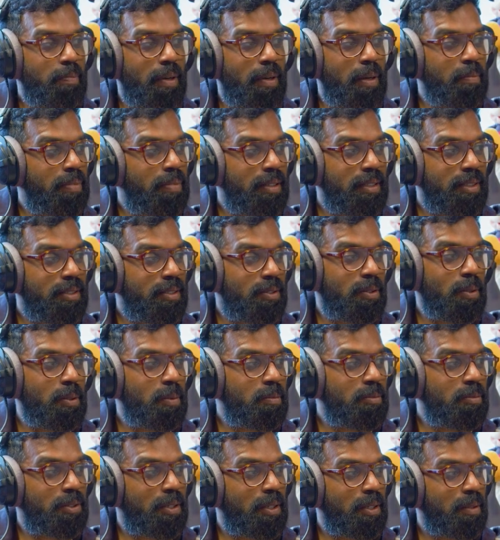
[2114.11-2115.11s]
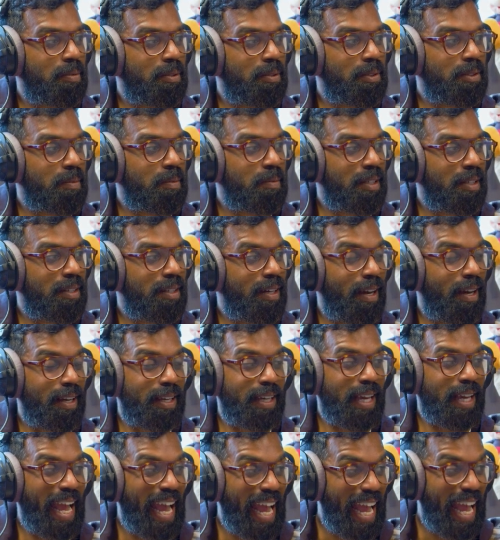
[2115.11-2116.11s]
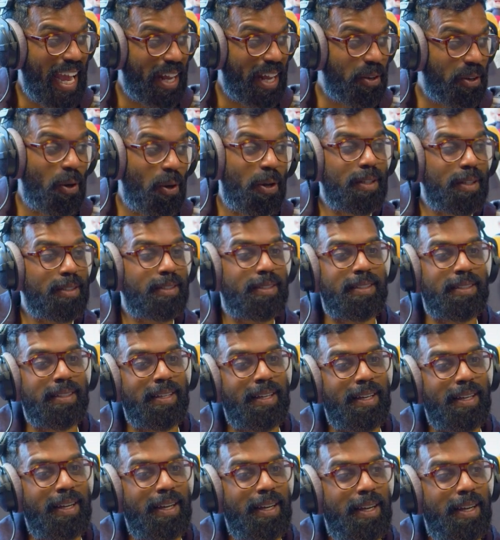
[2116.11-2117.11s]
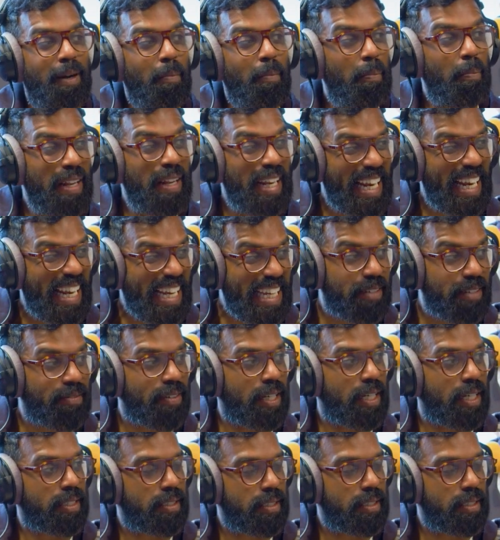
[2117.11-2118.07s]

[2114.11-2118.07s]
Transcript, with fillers: bumping a stormtrooper or something like that. I cannot believe it.